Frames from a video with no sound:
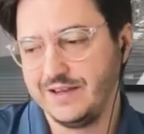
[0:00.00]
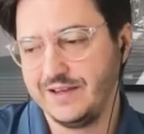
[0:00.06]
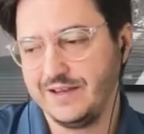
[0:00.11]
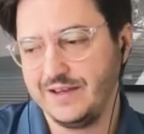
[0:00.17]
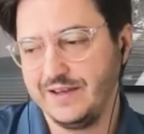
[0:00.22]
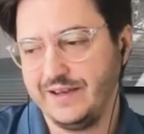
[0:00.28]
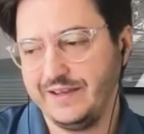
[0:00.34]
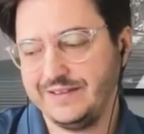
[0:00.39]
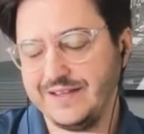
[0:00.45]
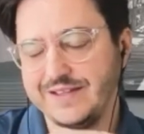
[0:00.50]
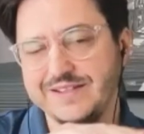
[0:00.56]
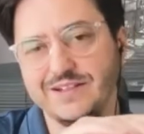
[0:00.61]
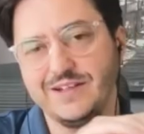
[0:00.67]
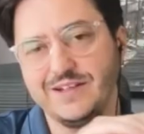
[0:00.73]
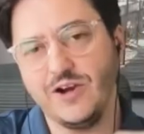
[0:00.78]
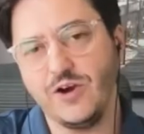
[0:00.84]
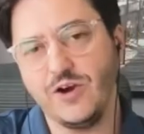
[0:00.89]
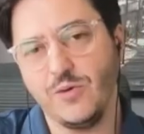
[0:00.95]
it
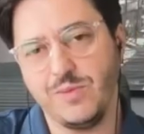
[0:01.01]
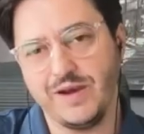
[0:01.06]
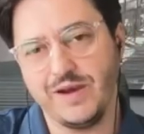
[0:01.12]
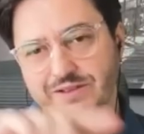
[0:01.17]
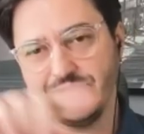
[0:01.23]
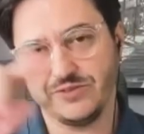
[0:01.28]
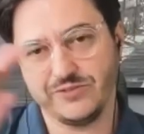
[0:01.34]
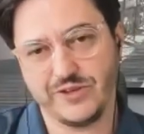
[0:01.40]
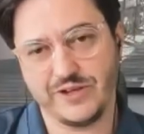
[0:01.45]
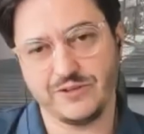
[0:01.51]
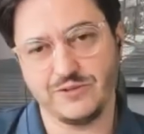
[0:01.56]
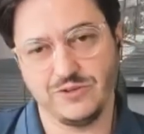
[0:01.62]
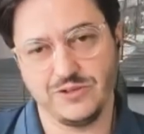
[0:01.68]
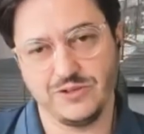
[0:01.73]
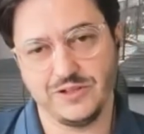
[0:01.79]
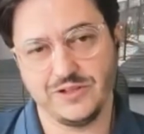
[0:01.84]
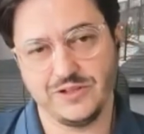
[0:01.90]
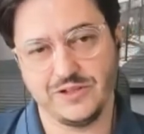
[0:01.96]
doesn't go by the
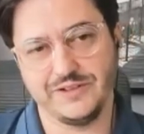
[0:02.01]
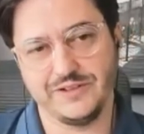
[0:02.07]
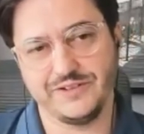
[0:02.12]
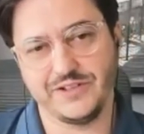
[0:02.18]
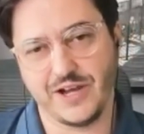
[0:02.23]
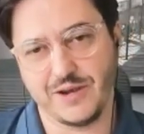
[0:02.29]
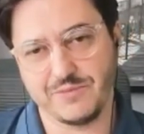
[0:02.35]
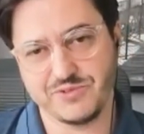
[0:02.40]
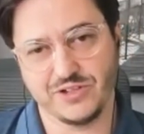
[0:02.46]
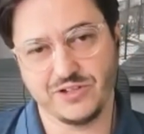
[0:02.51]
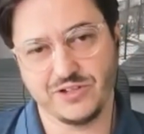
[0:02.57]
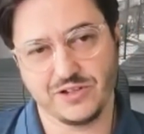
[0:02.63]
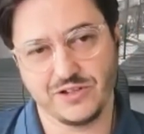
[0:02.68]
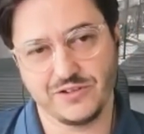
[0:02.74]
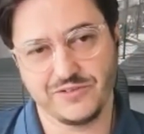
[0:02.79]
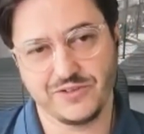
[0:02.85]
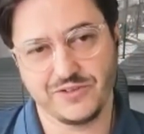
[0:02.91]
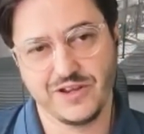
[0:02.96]
regular adoption
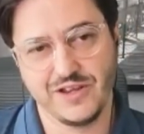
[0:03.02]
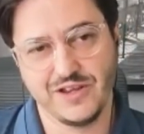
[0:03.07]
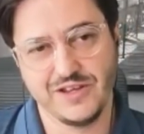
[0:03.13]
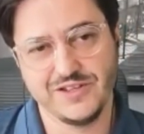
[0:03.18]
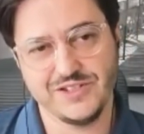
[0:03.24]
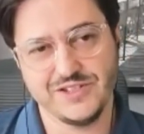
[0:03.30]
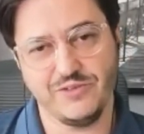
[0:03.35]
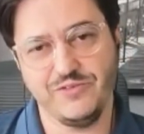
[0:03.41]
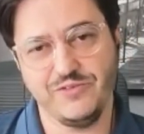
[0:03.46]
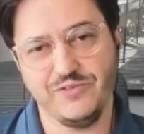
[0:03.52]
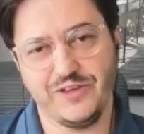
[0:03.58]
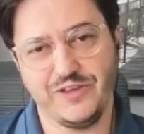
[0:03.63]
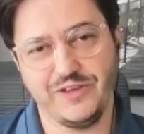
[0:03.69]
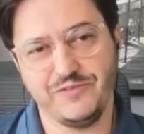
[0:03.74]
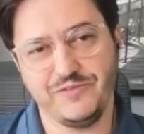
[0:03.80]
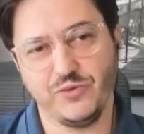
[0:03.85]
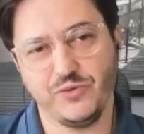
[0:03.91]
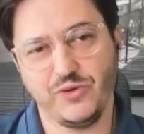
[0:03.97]
curve. So if,
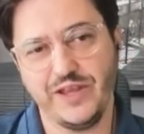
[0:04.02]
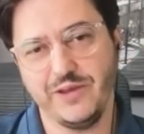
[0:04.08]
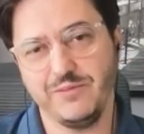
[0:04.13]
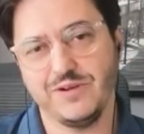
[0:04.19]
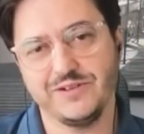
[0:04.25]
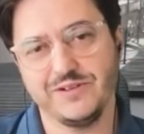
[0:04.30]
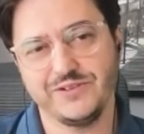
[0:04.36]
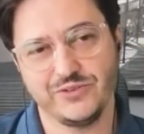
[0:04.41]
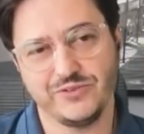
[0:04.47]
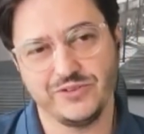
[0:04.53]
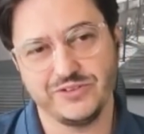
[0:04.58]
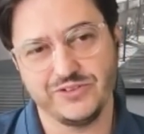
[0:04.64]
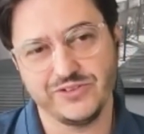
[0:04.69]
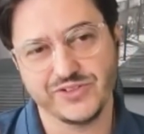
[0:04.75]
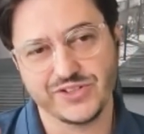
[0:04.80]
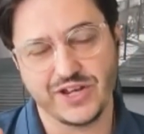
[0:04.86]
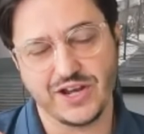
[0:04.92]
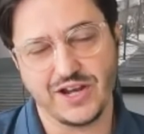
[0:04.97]
if you're able to
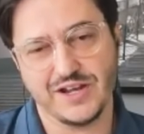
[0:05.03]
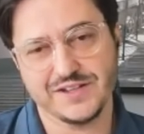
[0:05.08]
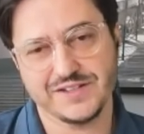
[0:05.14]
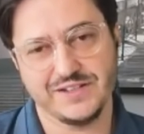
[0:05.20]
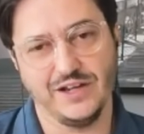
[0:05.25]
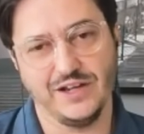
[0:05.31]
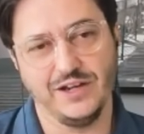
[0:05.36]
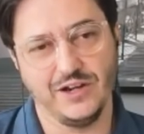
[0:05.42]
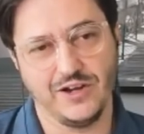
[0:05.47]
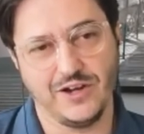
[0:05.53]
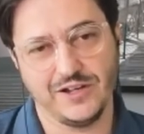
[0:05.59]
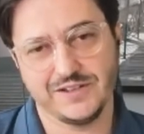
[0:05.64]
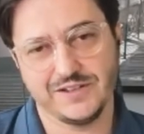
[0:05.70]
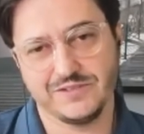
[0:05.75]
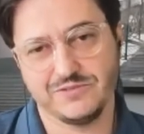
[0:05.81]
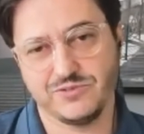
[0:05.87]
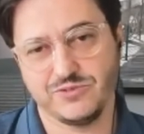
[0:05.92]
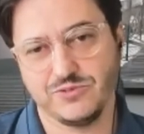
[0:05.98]
reduce cost a
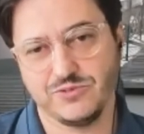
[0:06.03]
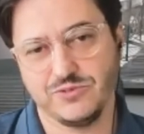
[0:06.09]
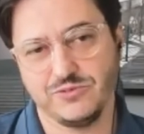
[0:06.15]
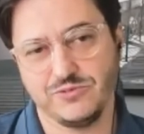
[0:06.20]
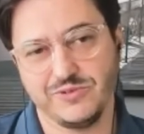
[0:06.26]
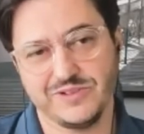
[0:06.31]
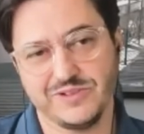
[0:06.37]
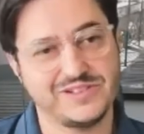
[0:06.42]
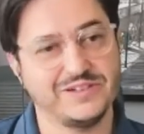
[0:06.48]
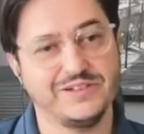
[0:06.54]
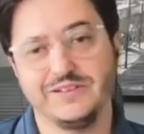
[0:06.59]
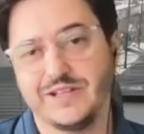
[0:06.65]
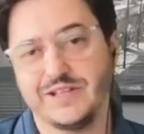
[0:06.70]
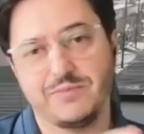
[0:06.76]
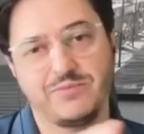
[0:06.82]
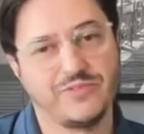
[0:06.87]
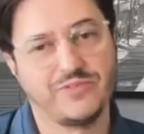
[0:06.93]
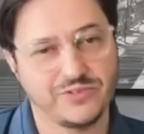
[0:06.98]
lot through a certain
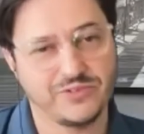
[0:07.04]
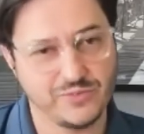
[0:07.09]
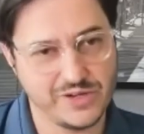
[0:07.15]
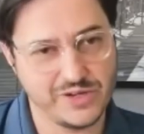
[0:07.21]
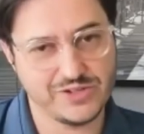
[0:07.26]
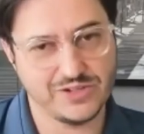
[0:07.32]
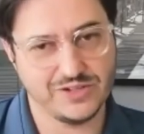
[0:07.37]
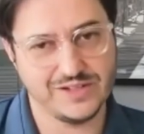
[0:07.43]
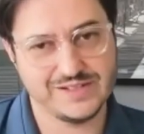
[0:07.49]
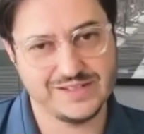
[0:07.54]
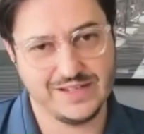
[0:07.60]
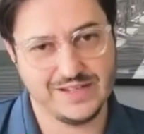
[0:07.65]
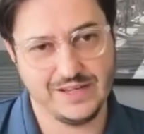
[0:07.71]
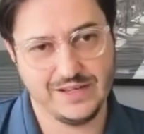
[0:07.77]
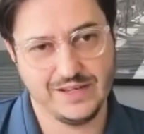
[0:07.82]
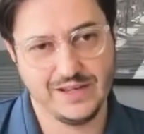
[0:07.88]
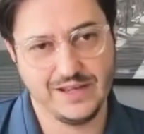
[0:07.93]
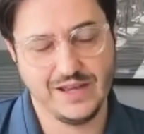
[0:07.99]
type of automation, let's say,
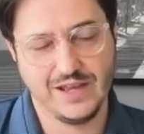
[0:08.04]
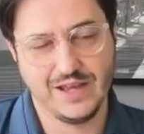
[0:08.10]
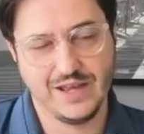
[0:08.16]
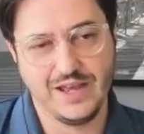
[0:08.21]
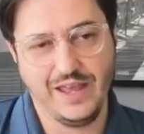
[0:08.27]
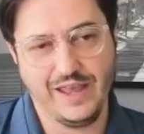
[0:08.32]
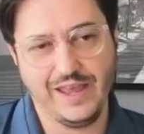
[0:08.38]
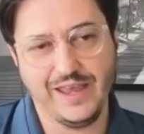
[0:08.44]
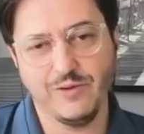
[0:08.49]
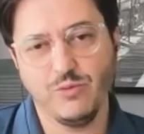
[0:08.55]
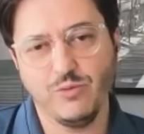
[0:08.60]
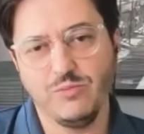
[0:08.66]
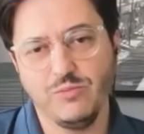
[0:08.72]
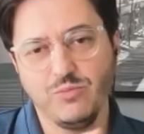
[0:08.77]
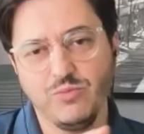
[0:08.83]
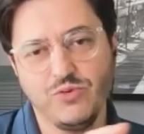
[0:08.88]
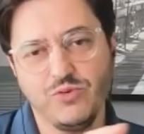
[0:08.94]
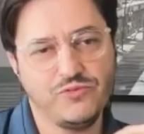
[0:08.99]
it will
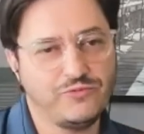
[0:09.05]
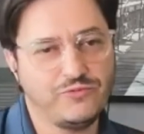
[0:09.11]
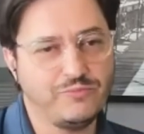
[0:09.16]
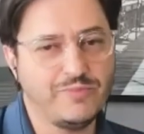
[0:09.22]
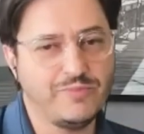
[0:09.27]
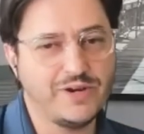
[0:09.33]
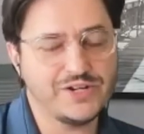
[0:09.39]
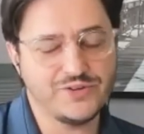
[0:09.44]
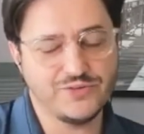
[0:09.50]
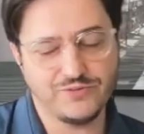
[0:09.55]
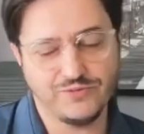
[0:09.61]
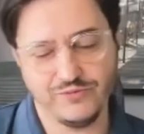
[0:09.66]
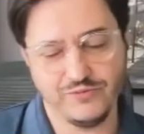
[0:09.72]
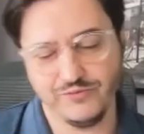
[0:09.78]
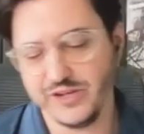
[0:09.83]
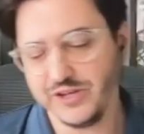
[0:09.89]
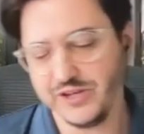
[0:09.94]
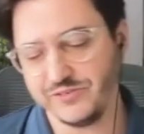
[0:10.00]
move much
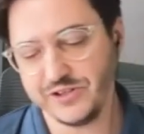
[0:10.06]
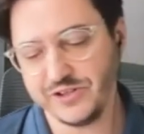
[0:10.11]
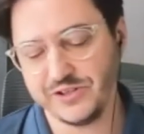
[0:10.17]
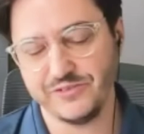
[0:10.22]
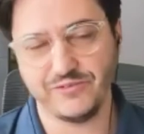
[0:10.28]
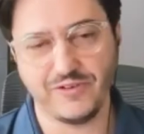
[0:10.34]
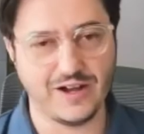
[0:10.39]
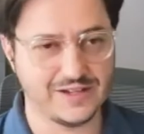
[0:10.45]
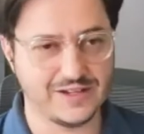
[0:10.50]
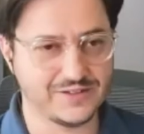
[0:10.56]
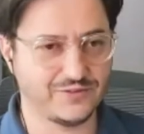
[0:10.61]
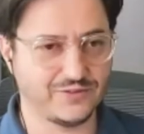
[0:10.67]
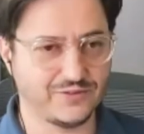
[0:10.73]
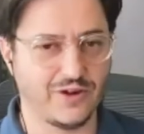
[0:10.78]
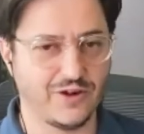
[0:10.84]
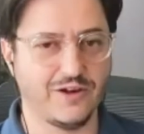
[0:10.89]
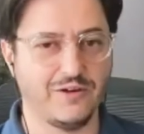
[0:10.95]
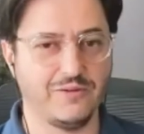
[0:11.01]
very, very fast
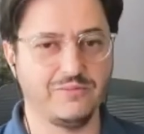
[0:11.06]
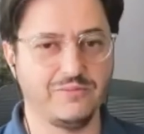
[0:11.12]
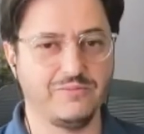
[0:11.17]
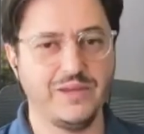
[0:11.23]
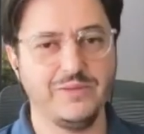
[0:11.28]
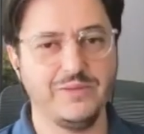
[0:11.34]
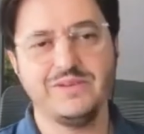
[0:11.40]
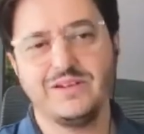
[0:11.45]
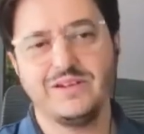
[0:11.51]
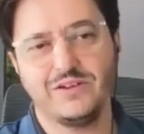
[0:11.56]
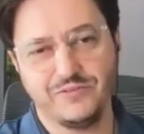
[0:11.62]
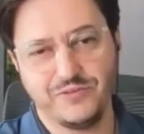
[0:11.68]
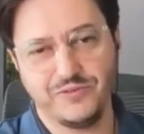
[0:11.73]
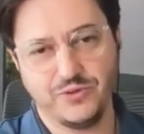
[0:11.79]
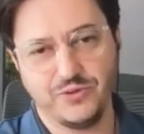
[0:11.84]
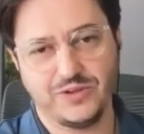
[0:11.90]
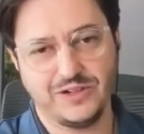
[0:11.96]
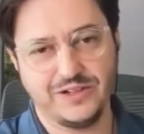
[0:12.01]
from maybe there are a
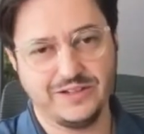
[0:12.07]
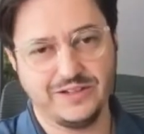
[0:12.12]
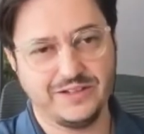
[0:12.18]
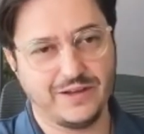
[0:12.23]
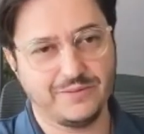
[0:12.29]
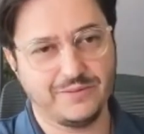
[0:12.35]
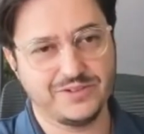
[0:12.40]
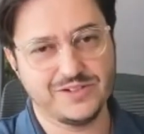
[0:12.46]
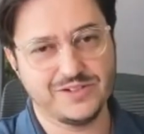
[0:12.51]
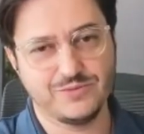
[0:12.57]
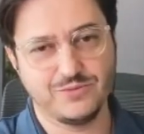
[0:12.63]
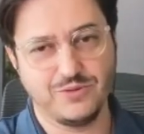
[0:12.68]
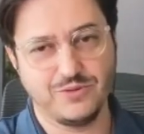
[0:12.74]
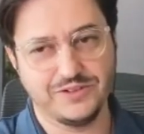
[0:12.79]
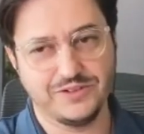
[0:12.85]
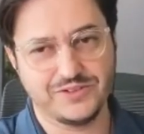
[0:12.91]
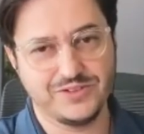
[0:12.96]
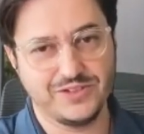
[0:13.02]
few early adopters
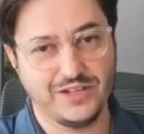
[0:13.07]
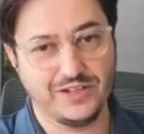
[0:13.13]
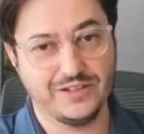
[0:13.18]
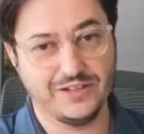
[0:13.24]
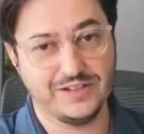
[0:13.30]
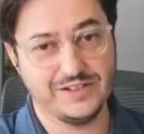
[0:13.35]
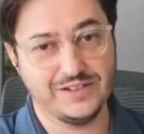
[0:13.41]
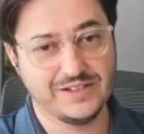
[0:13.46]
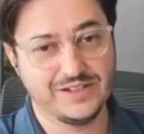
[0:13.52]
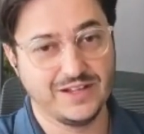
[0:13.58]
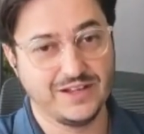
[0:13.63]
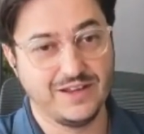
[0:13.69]
who understand this